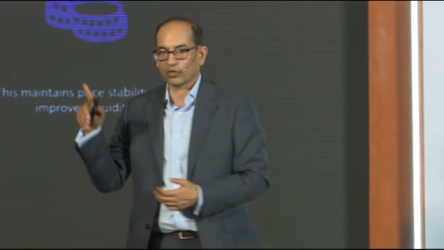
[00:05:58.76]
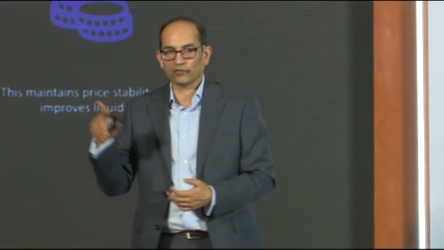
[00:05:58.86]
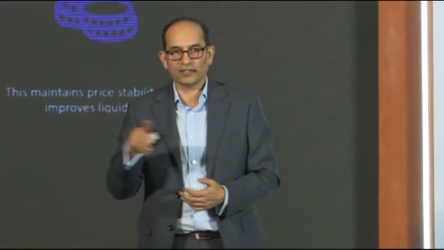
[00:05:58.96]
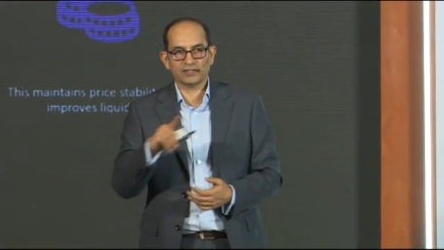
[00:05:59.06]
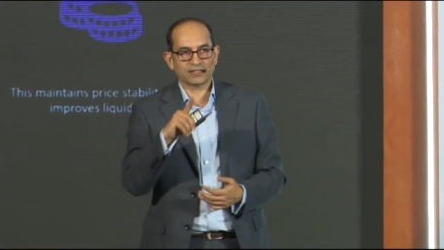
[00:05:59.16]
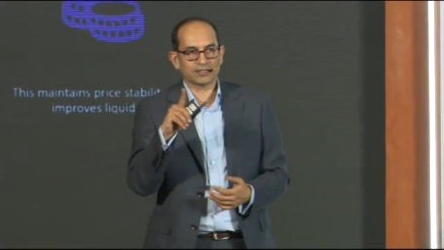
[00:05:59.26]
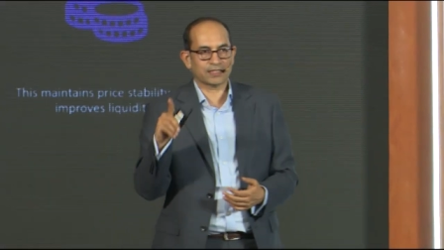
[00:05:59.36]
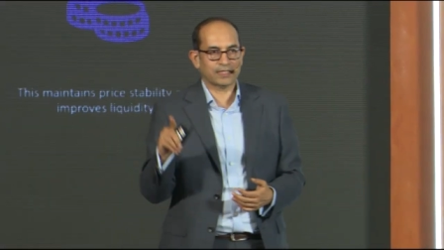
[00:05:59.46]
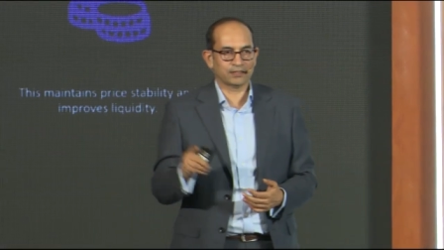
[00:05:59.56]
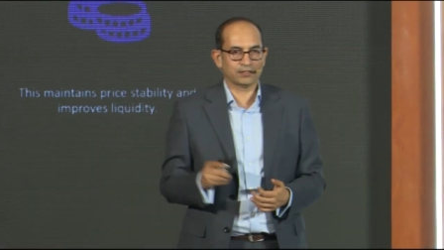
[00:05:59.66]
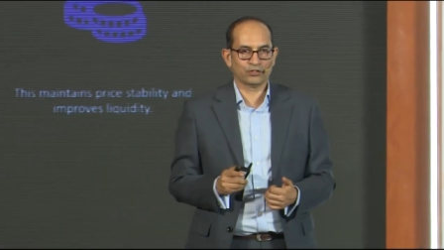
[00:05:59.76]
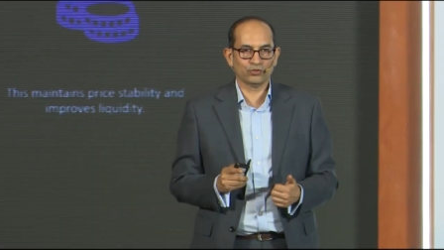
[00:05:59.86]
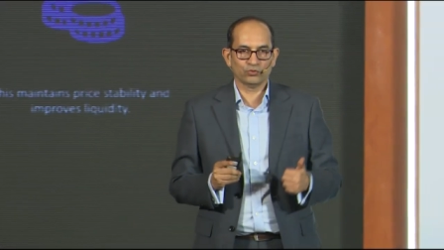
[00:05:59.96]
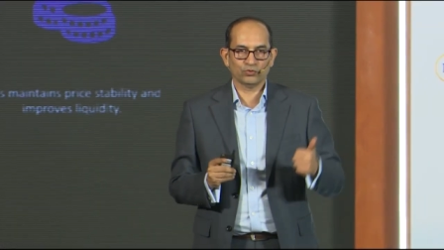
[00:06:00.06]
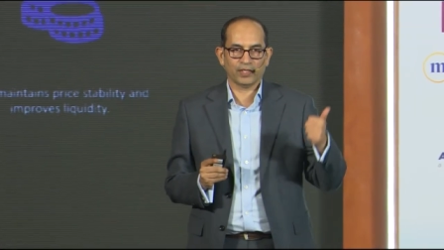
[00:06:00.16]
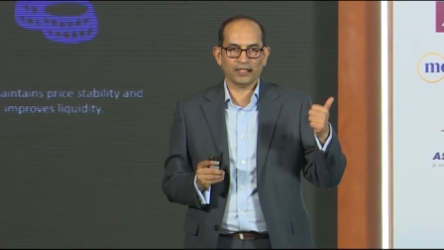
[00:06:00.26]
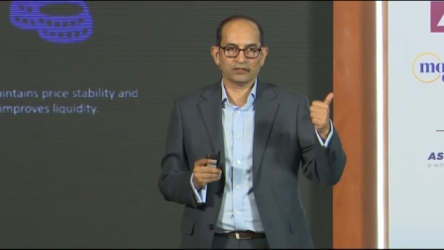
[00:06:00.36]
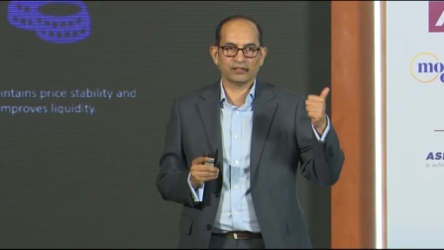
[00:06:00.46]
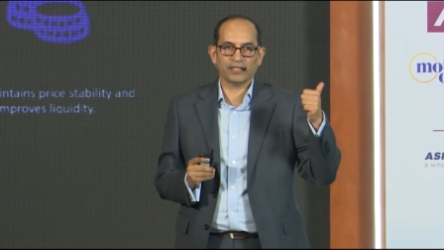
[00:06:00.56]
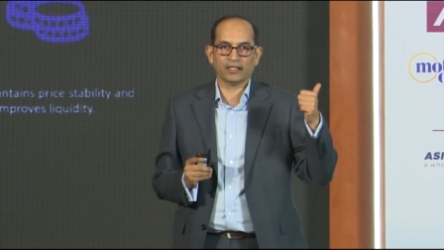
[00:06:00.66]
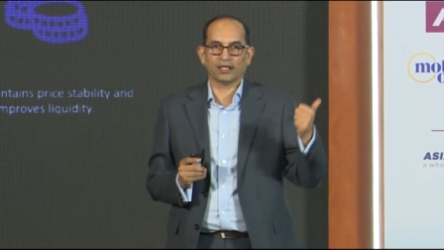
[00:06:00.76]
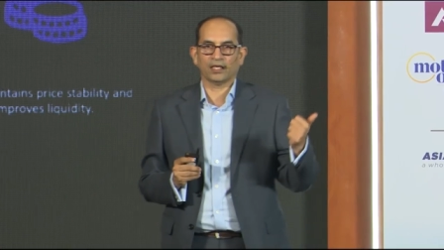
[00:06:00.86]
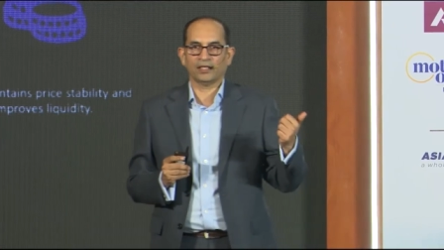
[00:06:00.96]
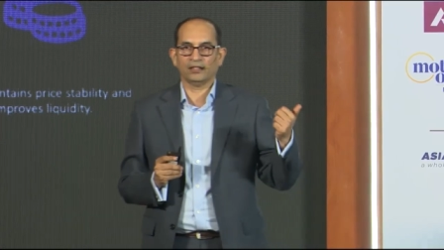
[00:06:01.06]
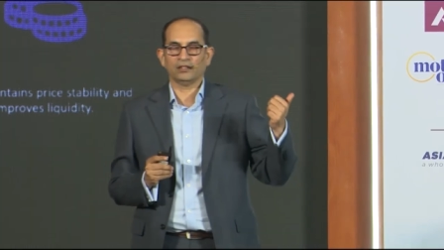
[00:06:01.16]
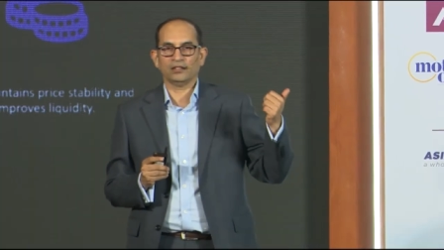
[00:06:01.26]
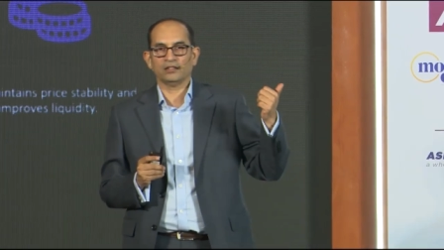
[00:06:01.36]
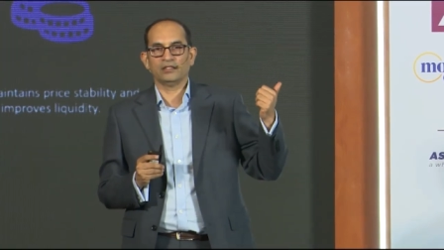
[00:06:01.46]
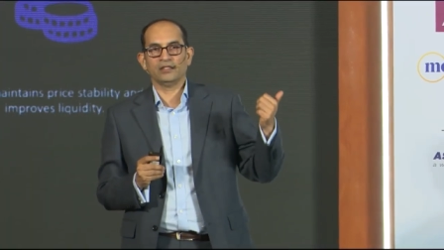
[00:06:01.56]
of these exercises do is they align the